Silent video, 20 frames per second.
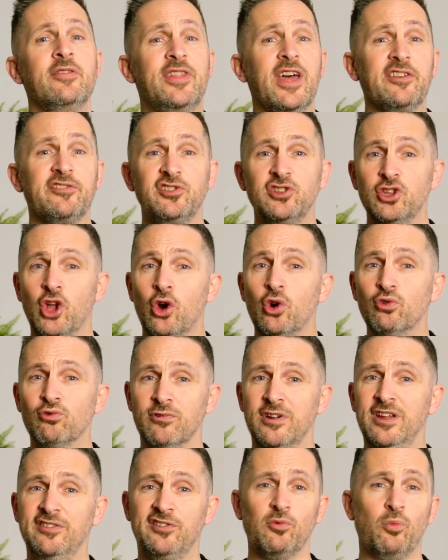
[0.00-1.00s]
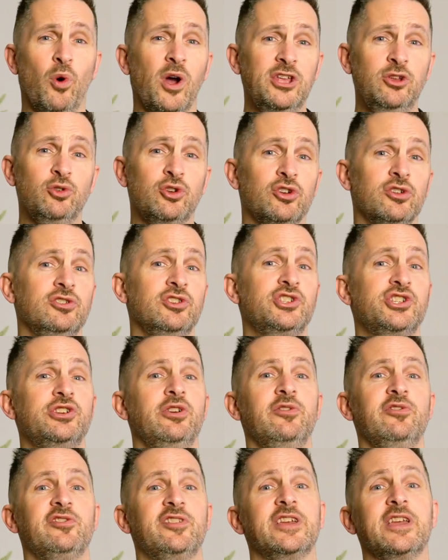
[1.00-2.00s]
there's no reason why you couldn't
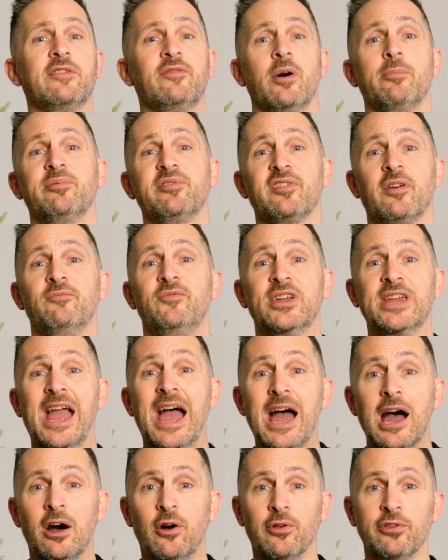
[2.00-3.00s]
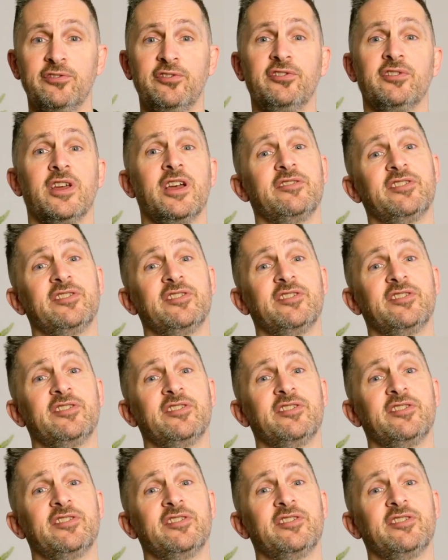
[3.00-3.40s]
choose to give up something else